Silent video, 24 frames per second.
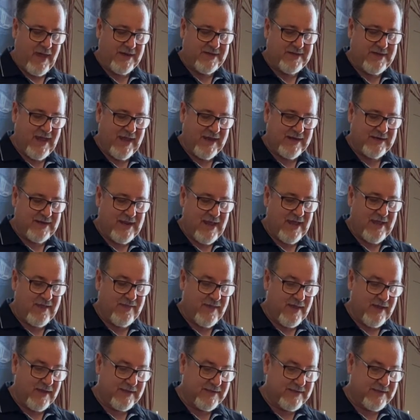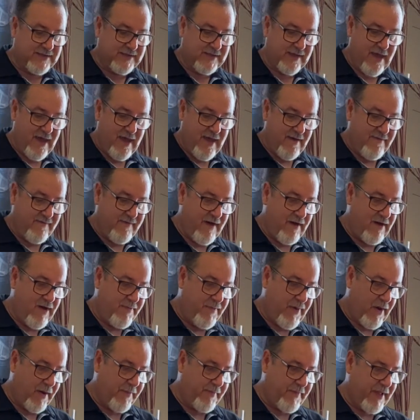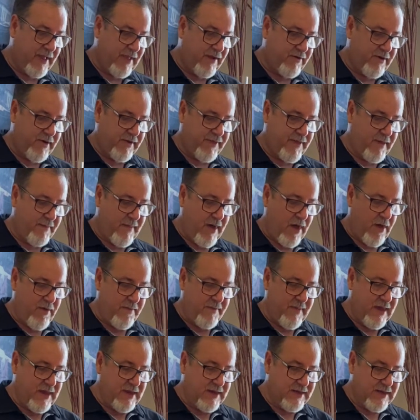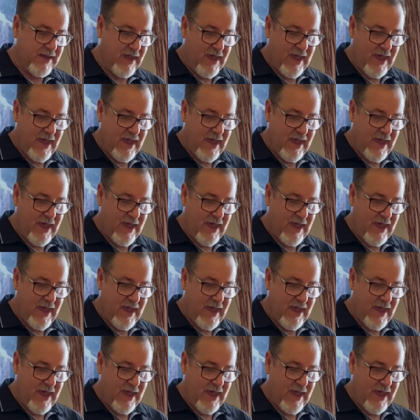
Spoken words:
technique that's very popular at the moment,